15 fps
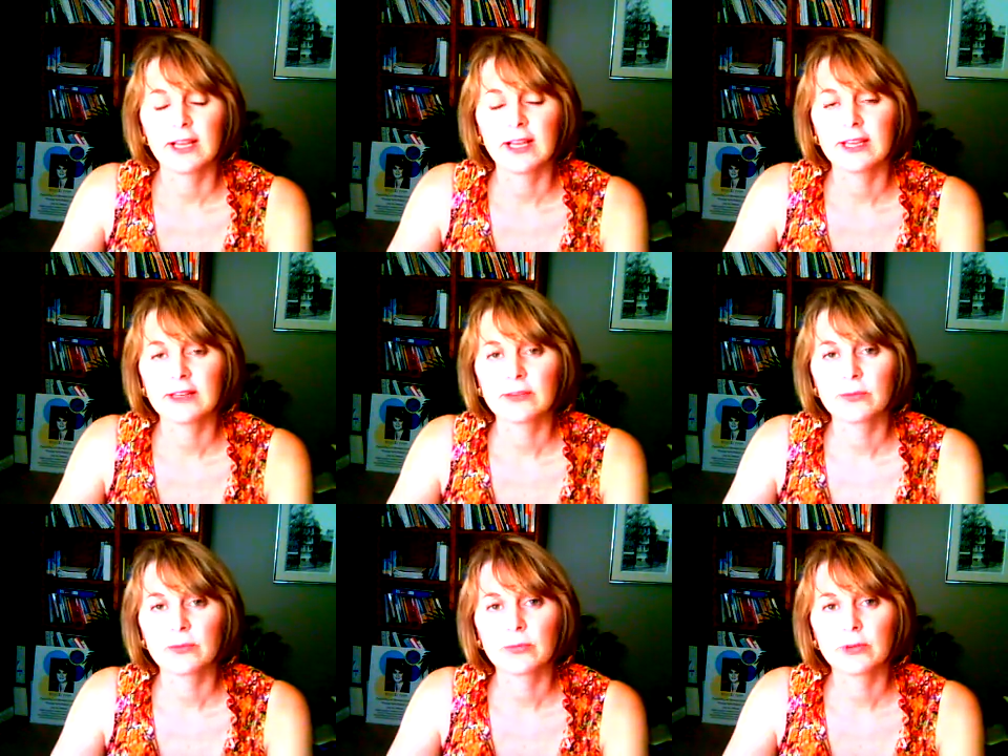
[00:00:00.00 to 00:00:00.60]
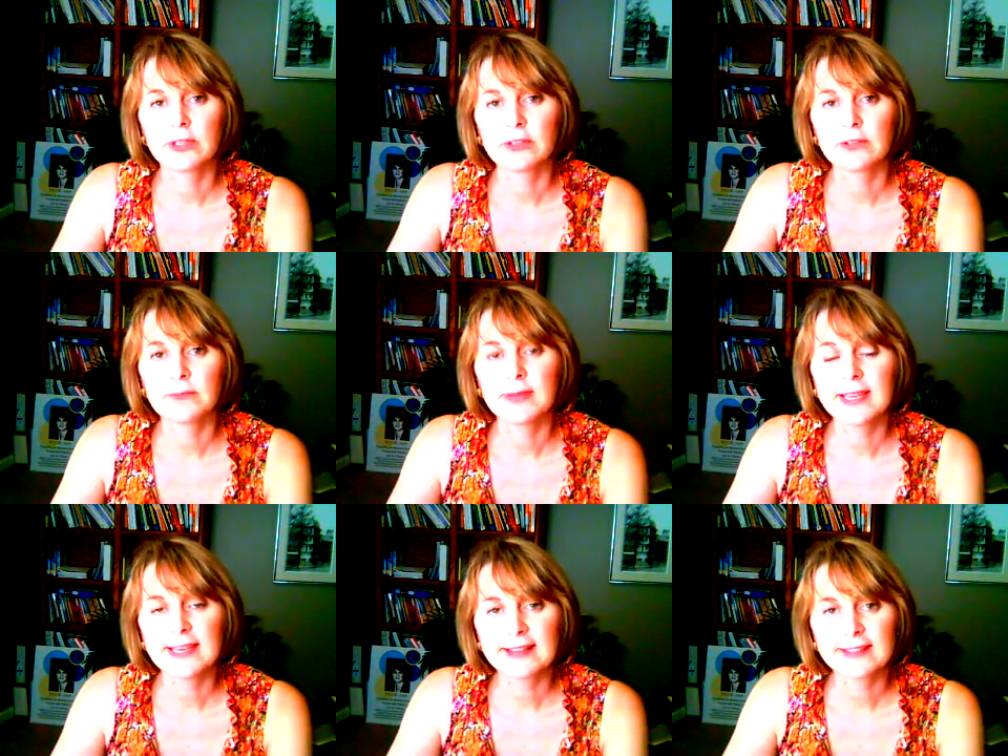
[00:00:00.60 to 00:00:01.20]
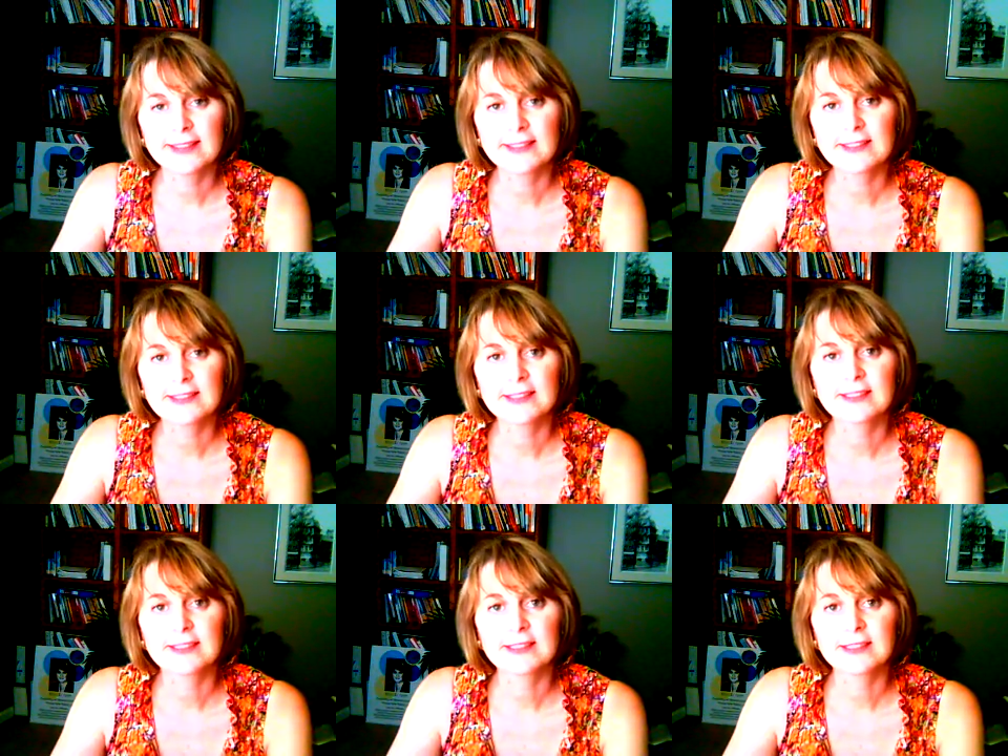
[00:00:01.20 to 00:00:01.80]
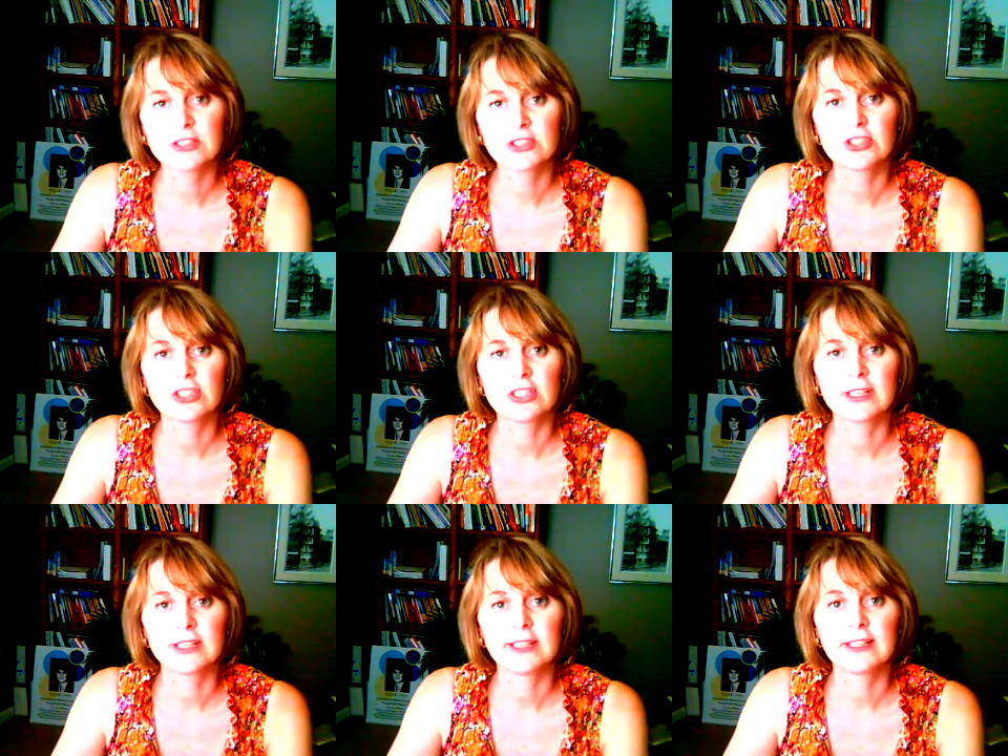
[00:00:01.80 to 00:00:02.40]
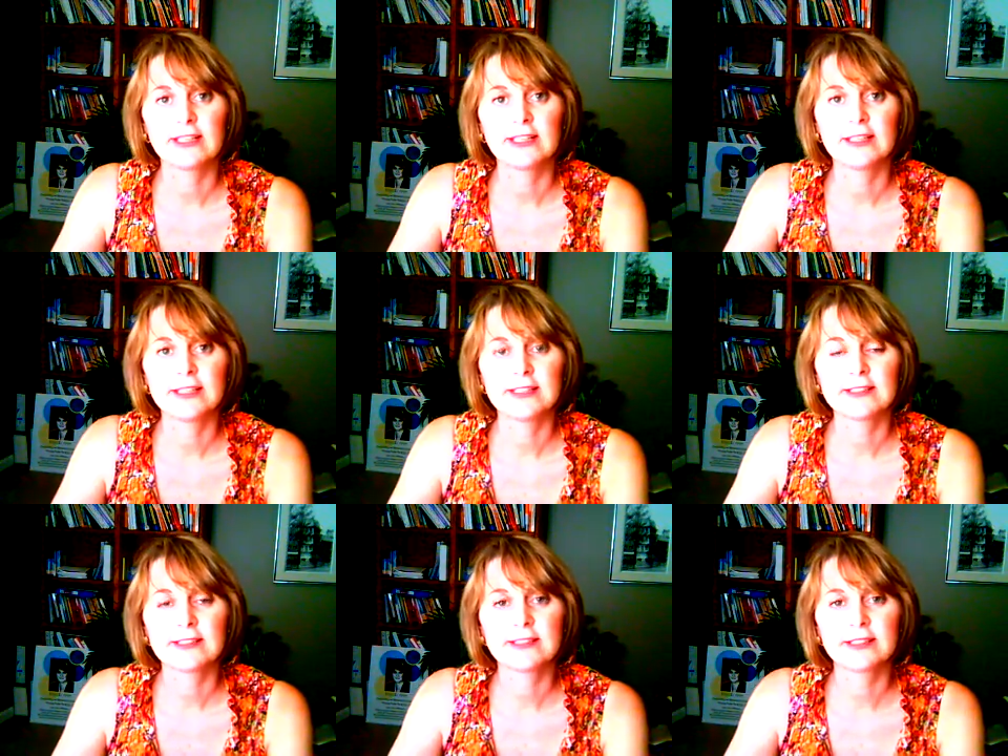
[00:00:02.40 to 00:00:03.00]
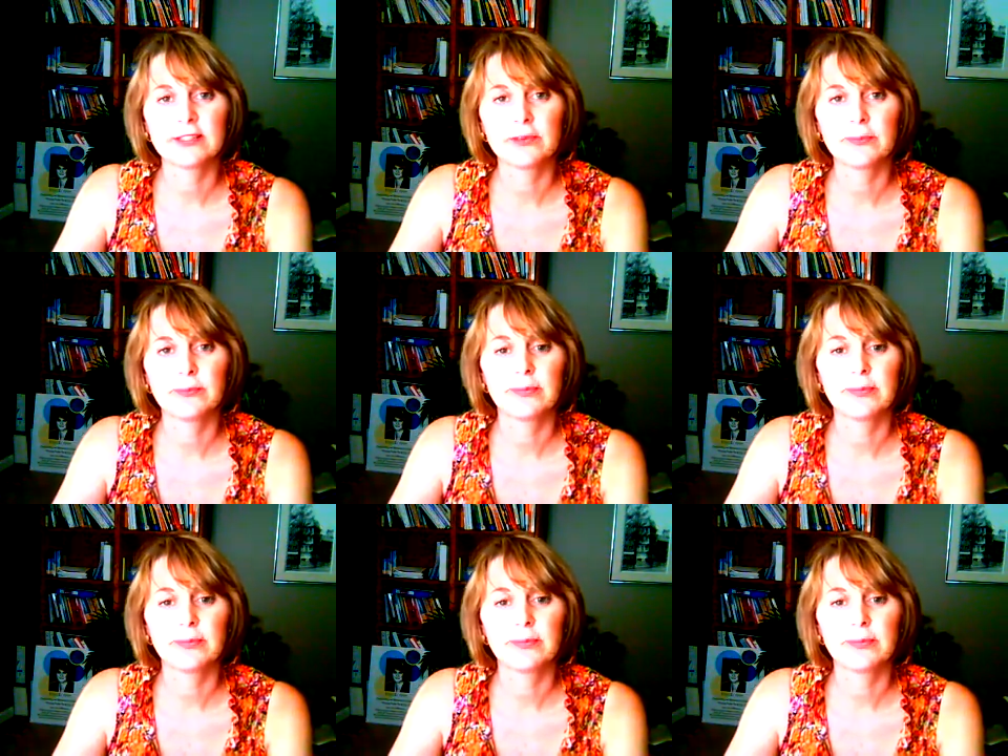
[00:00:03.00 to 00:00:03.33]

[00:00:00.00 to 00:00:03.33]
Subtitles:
And when you make this decision, it needs to